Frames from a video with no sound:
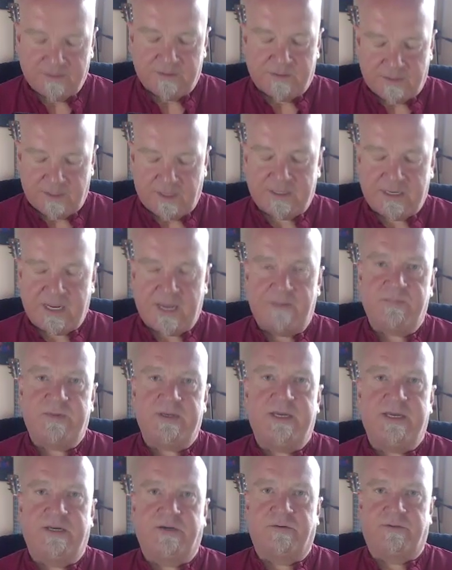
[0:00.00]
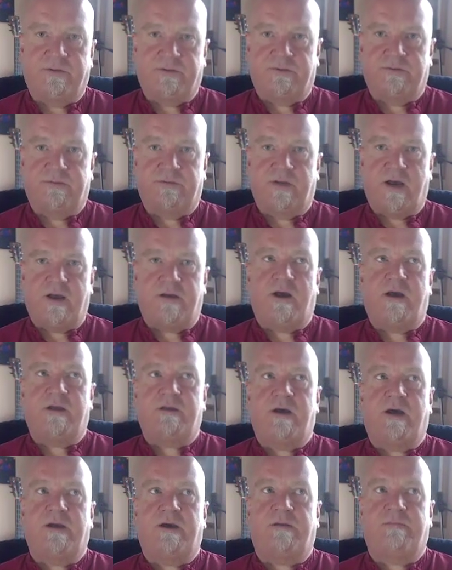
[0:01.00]
they can be healed.
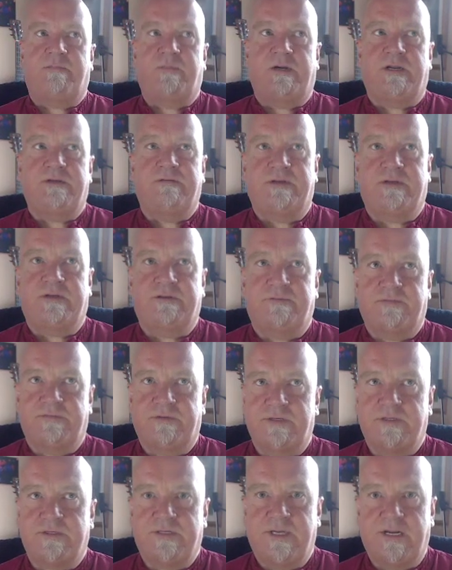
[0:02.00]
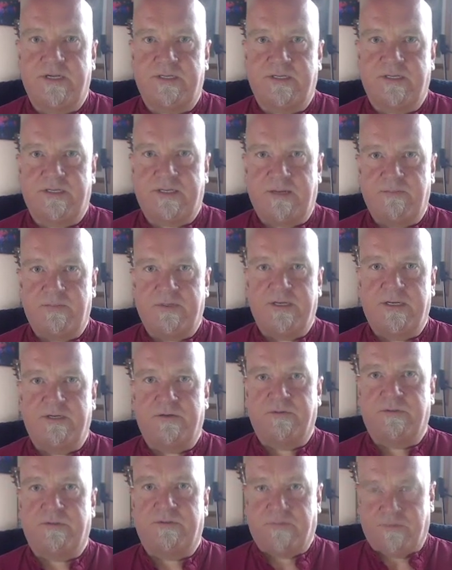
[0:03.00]
I believe that virtually anything can be
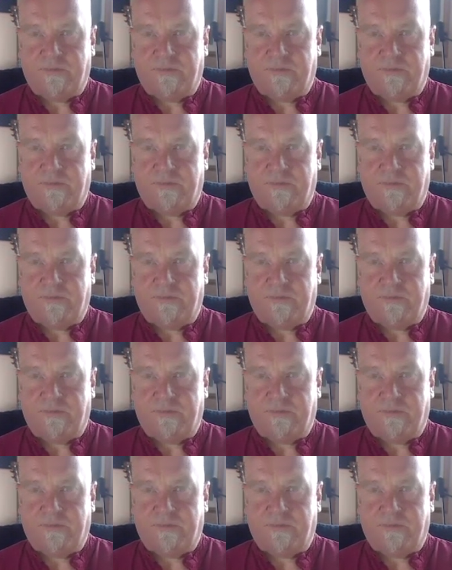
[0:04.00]
healed.